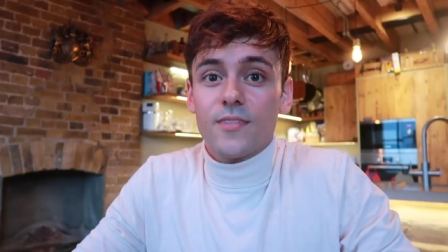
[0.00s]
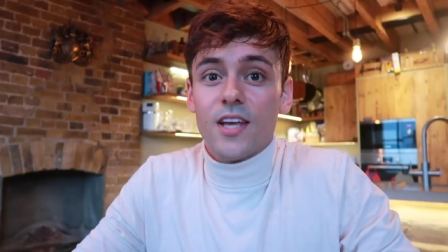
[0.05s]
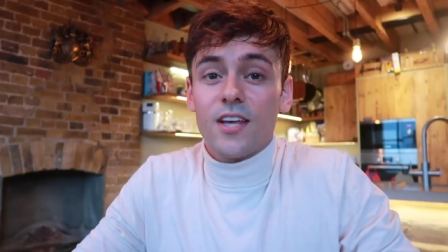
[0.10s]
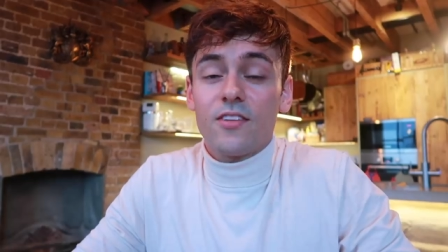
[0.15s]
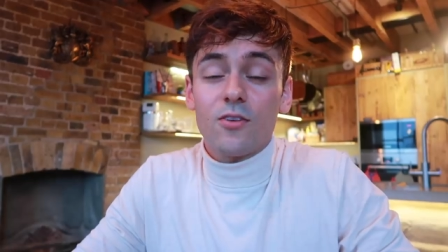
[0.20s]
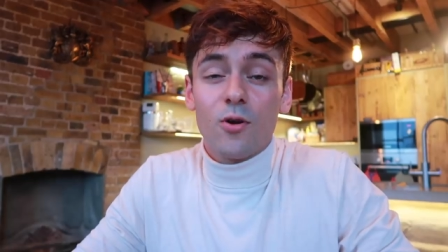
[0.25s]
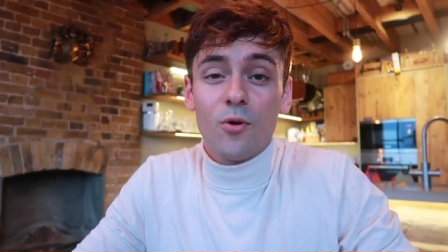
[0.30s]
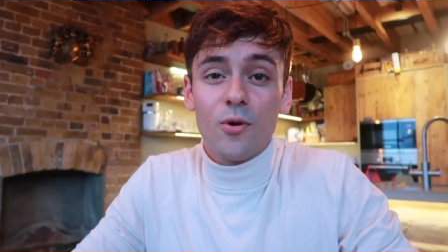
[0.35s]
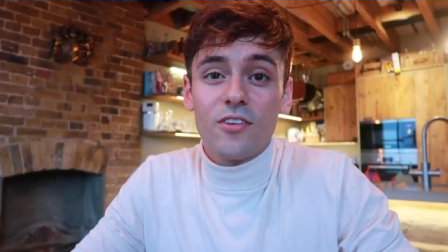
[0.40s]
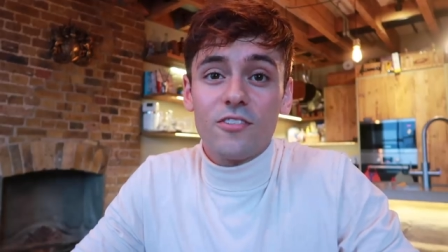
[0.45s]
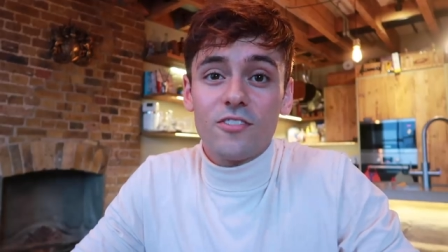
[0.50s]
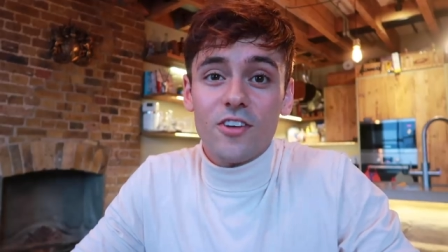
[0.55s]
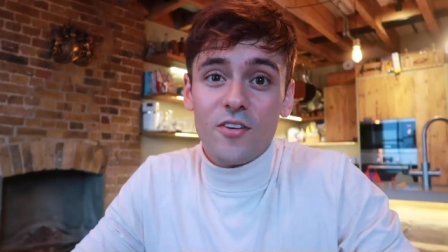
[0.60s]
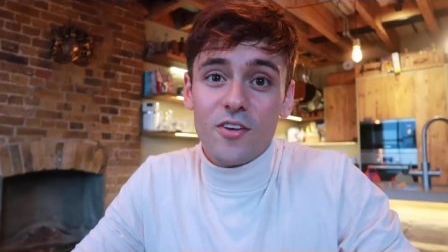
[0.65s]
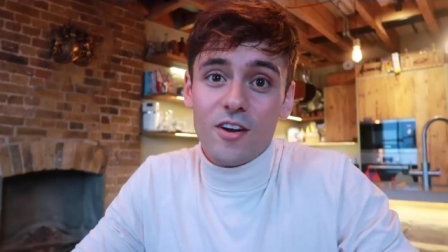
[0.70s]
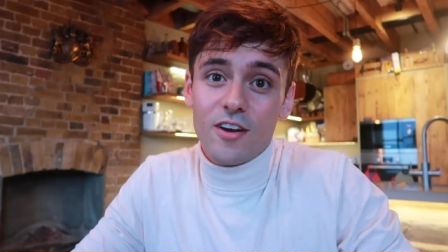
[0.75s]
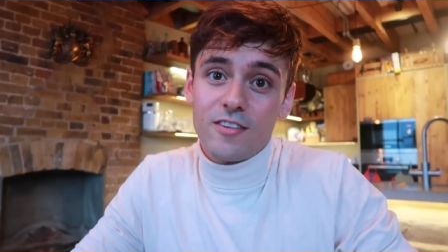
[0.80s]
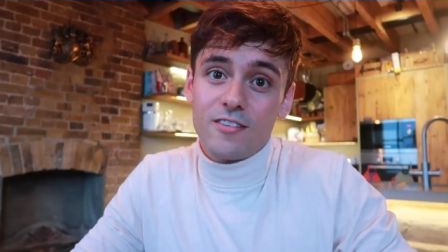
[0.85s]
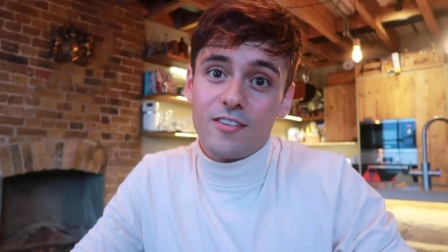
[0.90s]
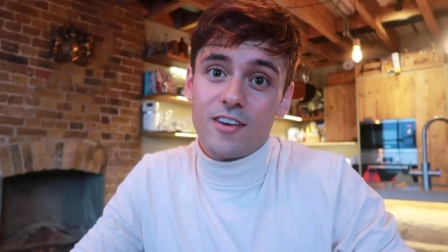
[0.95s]
It's always so
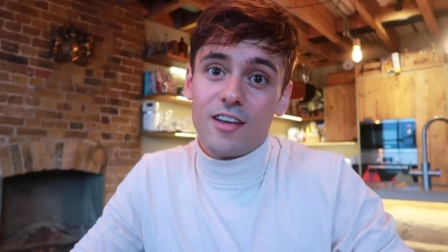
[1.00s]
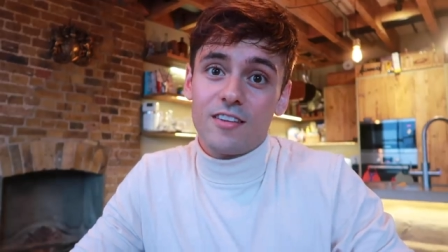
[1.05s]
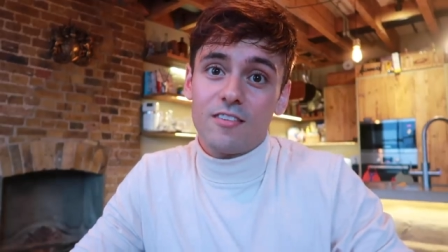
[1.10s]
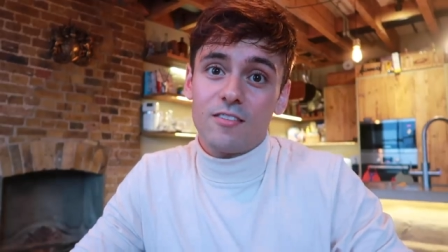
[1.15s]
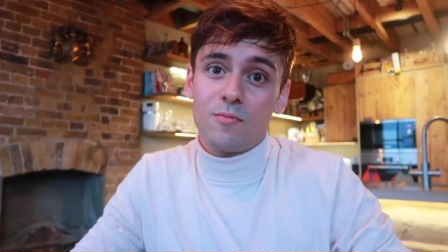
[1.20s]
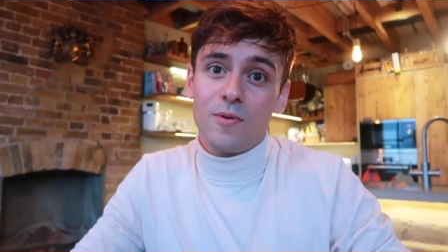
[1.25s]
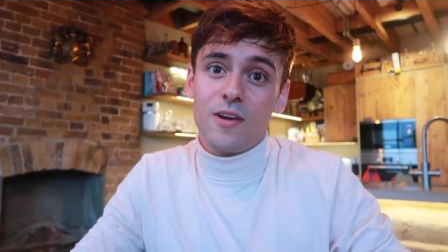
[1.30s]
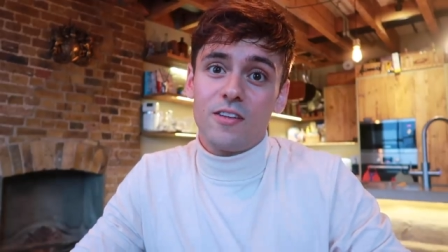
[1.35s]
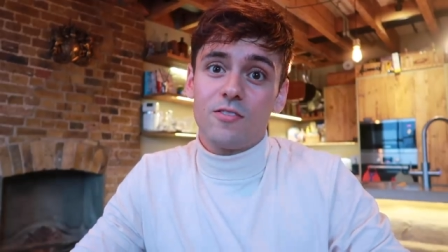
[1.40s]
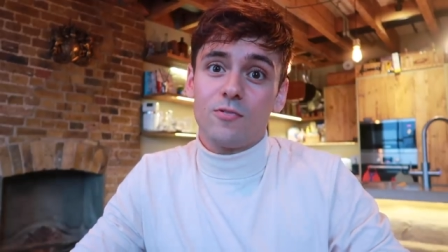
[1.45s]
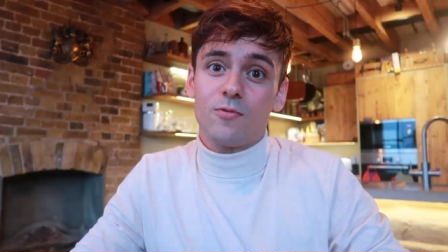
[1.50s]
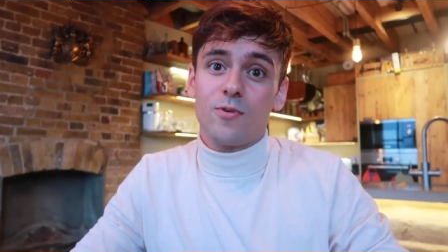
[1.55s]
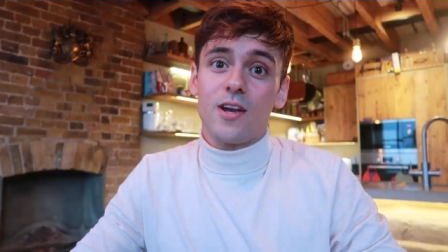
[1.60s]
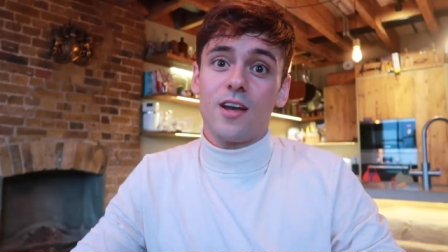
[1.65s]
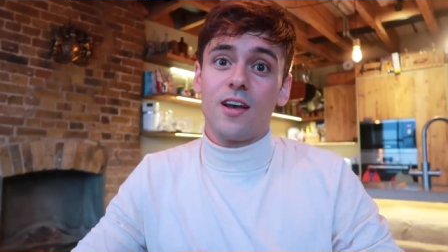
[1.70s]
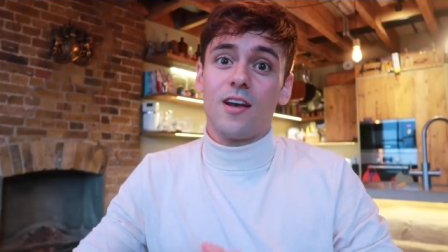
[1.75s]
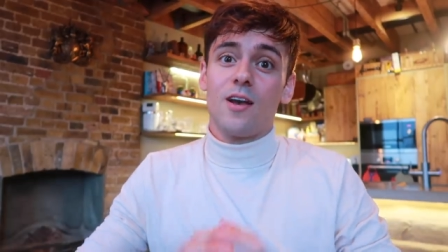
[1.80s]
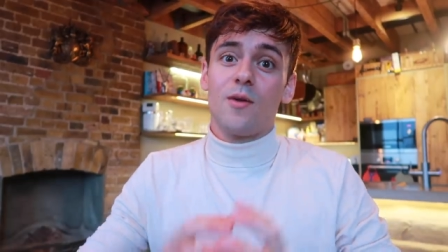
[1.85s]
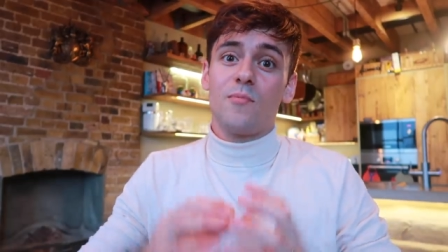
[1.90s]
nice to get to speak to Rhea.